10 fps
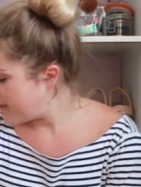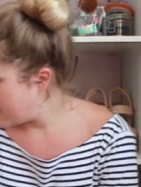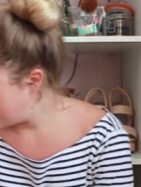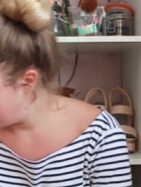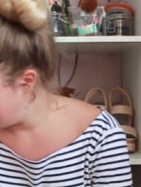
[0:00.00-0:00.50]

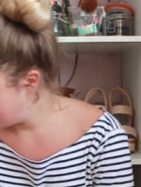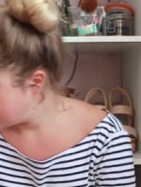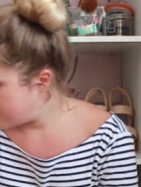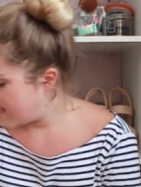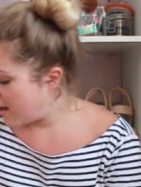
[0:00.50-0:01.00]
Let me
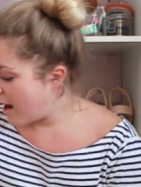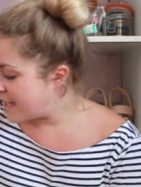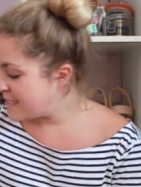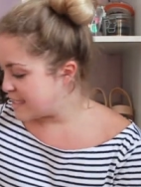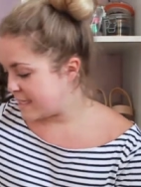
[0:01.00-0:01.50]
see,
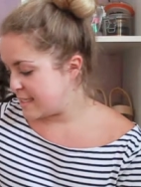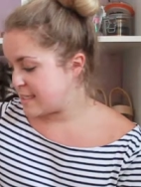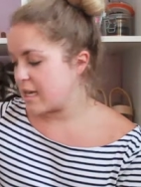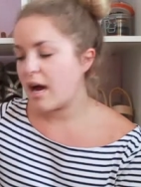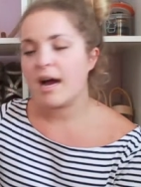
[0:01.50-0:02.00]
I did
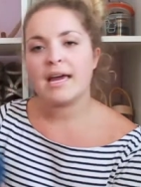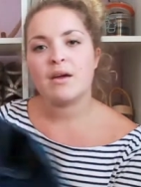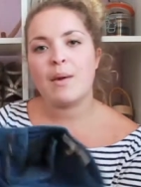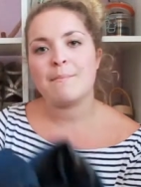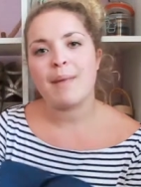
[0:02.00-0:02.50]
it. I
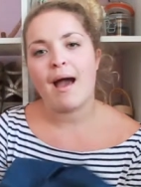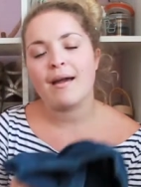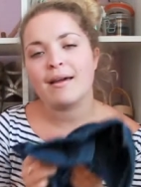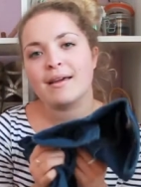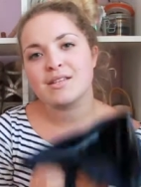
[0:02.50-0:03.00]
went
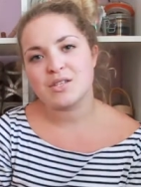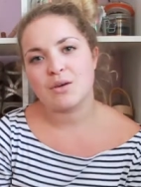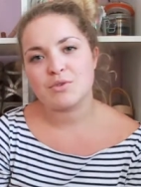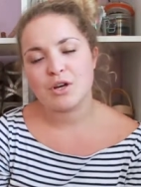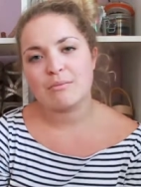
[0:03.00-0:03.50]
back to
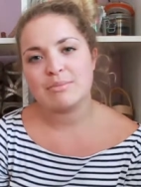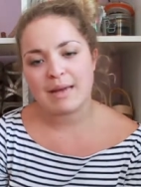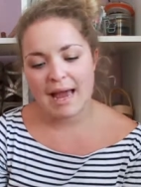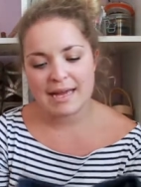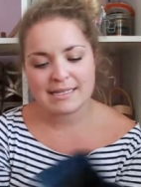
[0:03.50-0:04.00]
Topshop
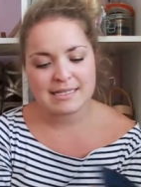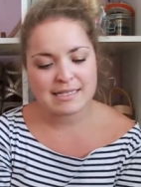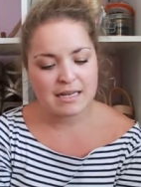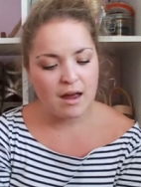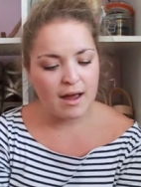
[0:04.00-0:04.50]

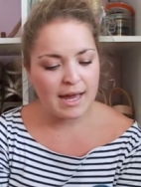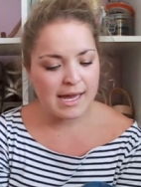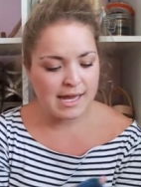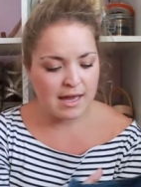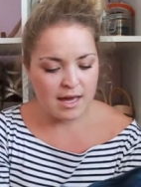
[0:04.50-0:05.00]
and
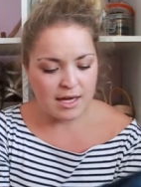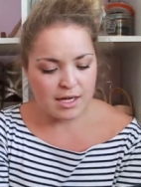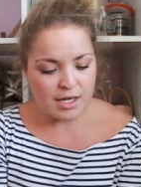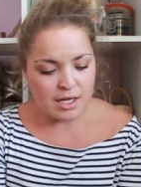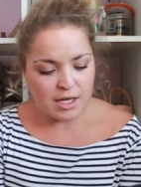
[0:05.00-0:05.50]
I
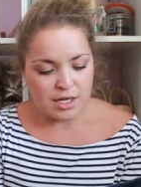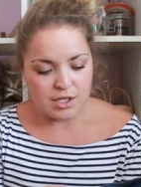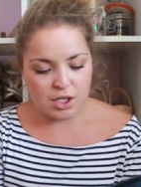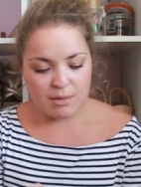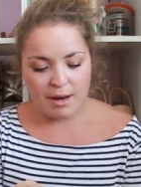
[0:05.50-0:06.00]

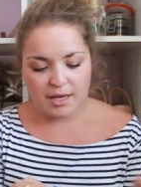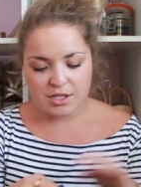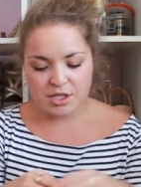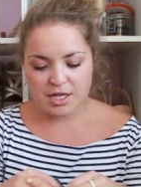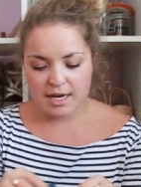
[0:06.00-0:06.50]
took the
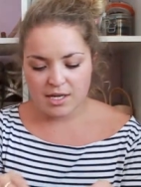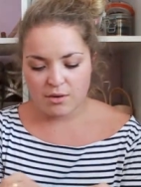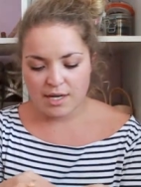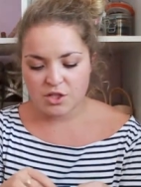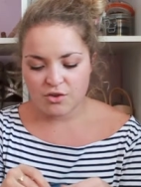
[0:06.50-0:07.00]
plunge, and I
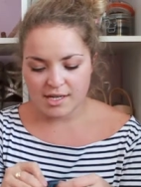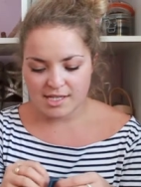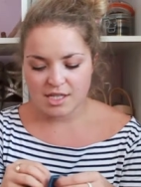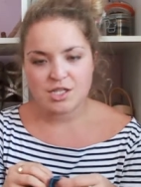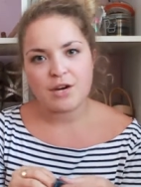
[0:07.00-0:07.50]
thought I'd
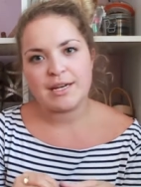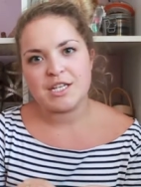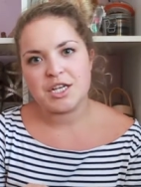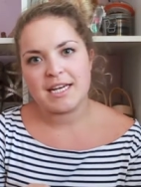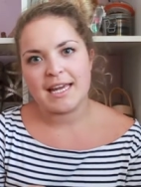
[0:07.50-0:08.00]
trust a Joni
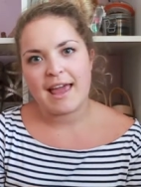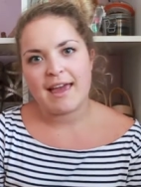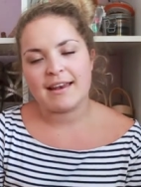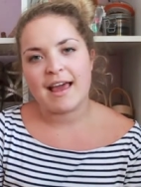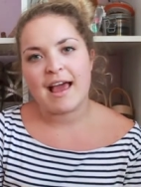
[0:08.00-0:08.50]
jean
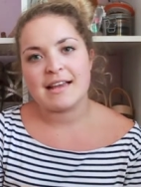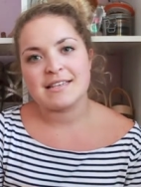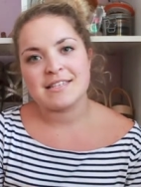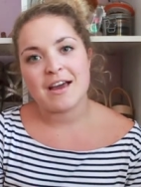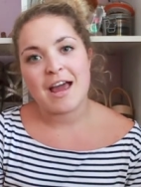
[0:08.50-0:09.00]
again,
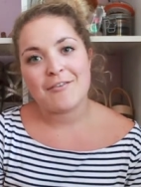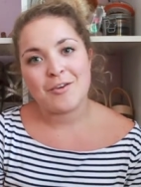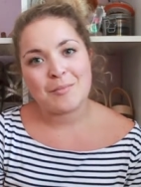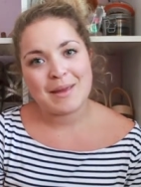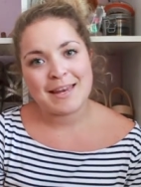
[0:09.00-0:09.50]
and I have
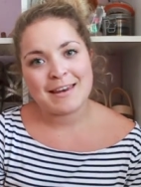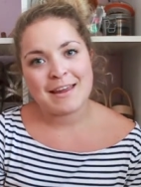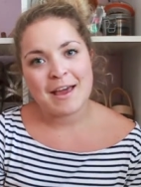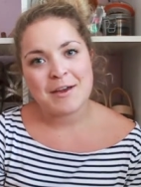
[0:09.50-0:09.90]
not been